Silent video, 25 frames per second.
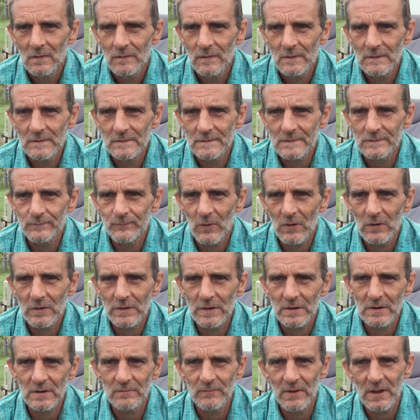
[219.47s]
that is
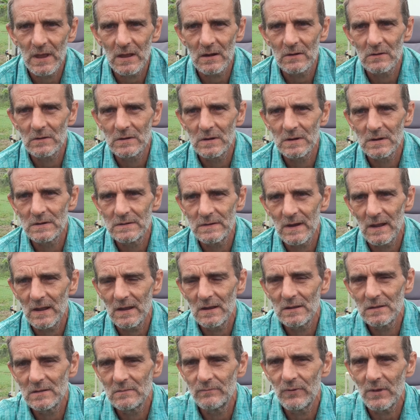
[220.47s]
spoken about on a
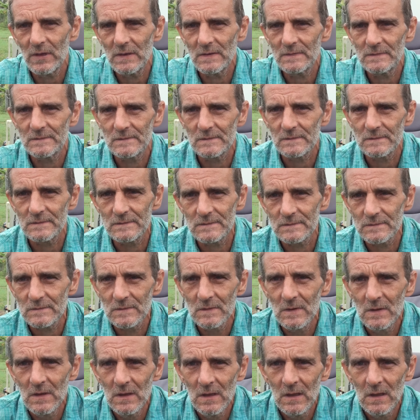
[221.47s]
daily basis.